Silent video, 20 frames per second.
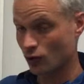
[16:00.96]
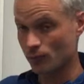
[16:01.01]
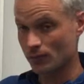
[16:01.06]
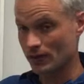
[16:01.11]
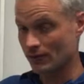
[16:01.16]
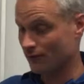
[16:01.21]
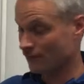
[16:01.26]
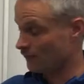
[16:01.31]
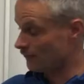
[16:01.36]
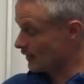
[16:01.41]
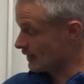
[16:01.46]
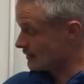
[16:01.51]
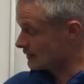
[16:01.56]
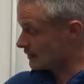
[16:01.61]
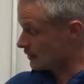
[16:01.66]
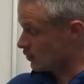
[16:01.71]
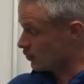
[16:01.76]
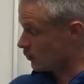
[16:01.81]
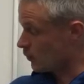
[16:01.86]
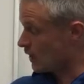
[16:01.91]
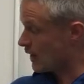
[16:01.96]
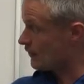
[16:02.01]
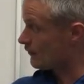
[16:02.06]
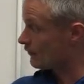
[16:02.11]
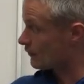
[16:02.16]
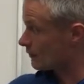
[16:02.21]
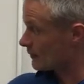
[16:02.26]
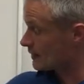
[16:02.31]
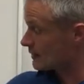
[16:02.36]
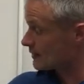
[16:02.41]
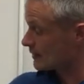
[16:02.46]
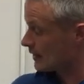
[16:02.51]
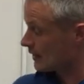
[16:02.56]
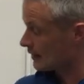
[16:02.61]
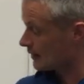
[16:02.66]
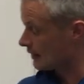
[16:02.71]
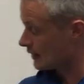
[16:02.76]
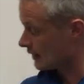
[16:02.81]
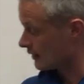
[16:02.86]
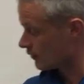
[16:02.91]
will be facing away from the
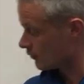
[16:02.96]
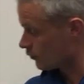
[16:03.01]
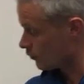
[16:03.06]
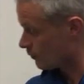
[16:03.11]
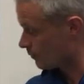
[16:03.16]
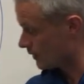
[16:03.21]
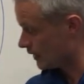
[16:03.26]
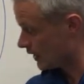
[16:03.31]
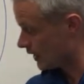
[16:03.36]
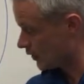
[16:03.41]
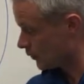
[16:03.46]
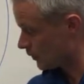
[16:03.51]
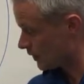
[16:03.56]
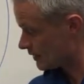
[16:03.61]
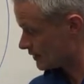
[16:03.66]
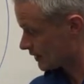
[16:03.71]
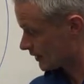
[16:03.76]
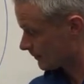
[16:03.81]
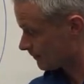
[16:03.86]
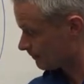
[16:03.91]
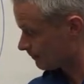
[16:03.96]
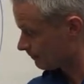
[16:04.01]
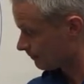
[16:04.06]
Sun, and it will be winter.